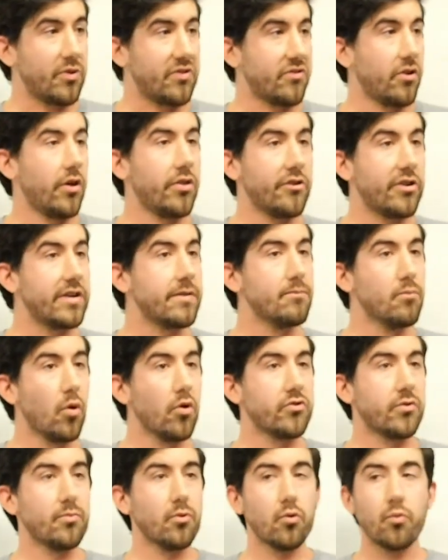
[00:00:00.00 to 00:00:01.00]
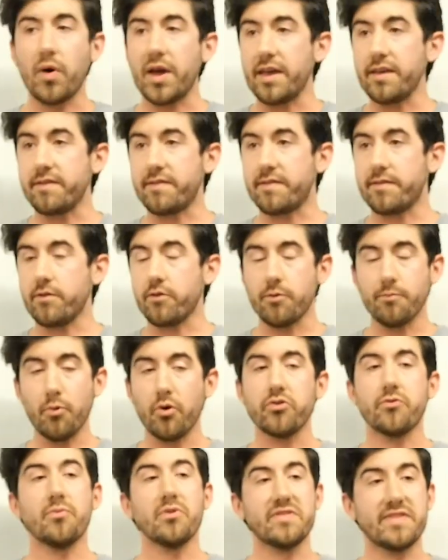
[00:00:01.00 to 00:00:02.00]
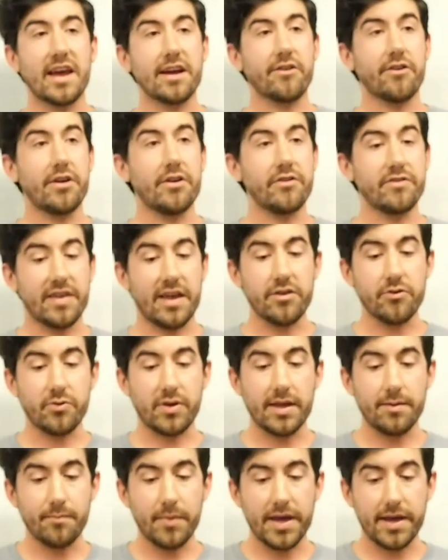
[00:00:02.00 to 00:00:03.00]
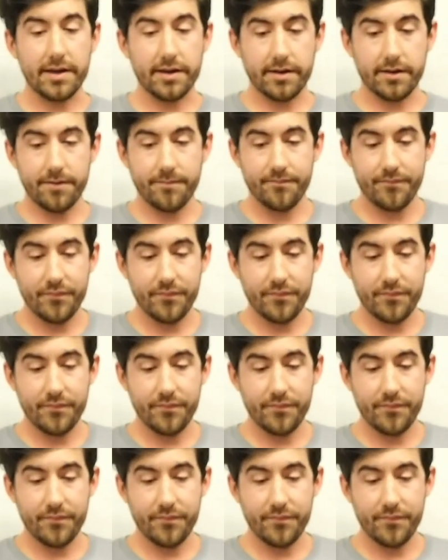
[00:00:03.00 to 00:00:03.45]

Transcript: We saw there is multiple ways or multiple decorators that you can make.